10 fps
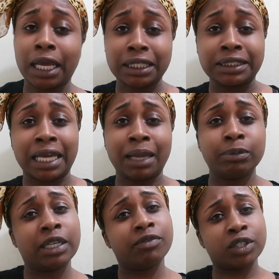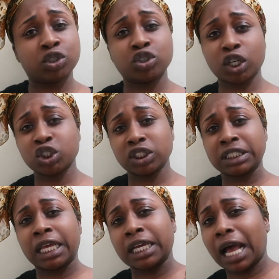next time, give
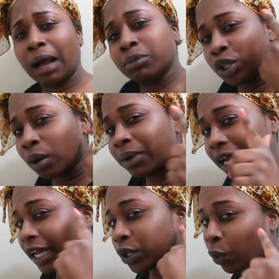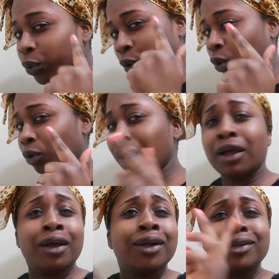instructions. Like, I'm dumb. Like, I don't know.
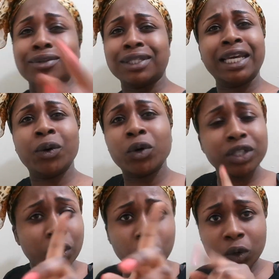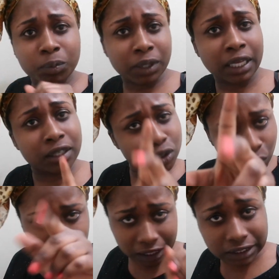There won't be
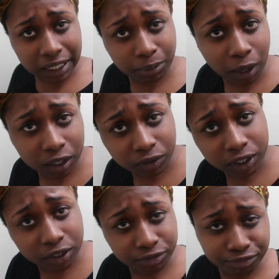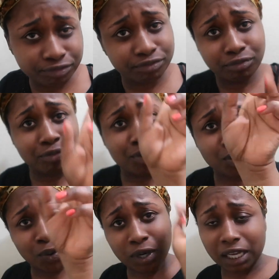no next time, Pollerator.
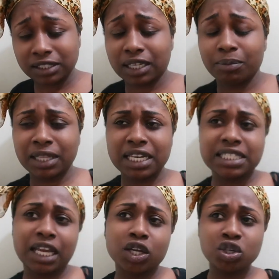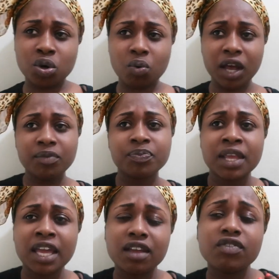No next time. And then he's like, you know what?
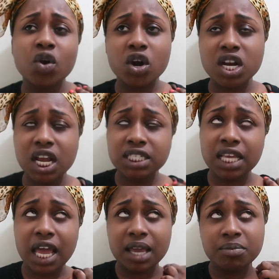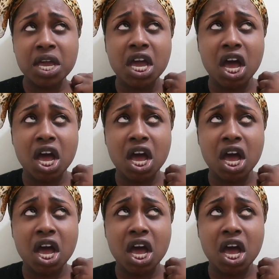If you order next time,